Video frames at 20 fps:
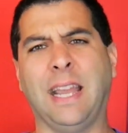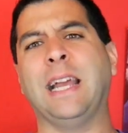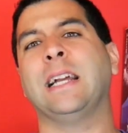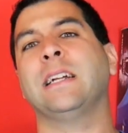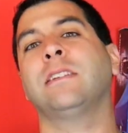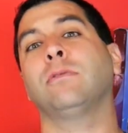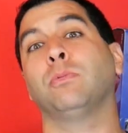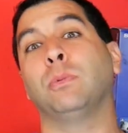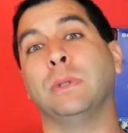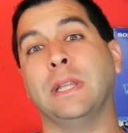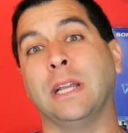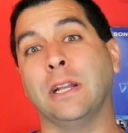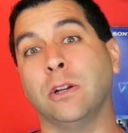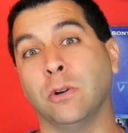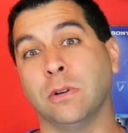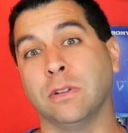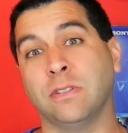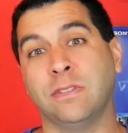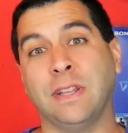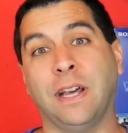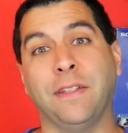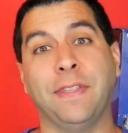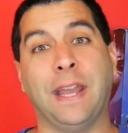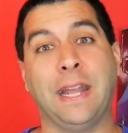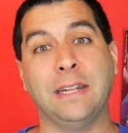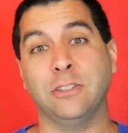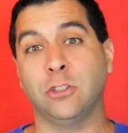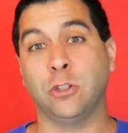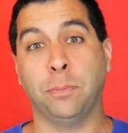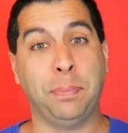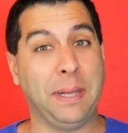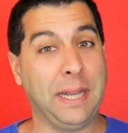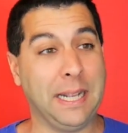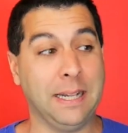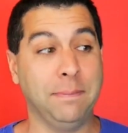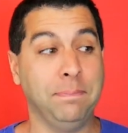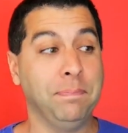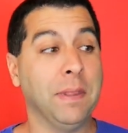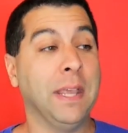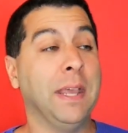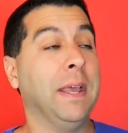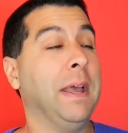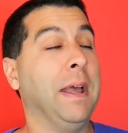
X when they go to sell that in Japan.